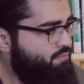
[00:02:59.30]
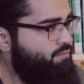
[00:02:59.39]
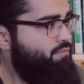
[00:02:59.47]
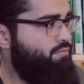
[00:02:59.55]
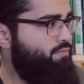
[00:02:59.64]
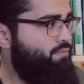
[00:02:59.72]

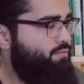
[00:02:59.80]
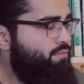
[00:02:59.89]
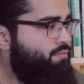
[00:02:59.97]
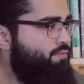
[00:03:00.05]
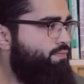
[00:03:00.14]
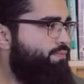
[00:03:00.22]

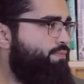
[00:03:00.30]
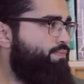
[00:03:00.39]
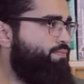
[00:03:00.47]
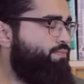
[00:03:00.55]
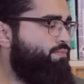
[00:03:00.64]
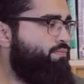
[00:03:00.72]

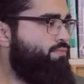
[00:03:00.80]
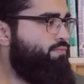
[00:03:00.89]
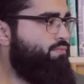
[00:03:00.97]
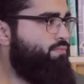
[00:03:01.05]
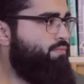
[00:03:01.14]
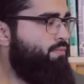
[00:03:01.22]

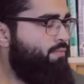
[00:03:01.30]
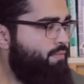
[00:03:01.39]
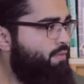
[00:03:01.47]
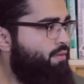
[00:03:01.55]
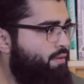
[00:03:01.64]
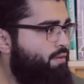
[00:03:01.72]

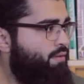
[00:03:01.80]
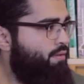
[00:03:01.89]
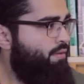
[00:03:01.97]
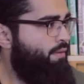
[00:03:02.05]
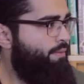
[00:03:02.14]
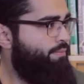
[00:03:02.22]

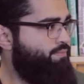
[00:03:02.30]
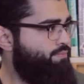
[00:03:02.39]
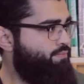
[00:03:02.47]
[no speech]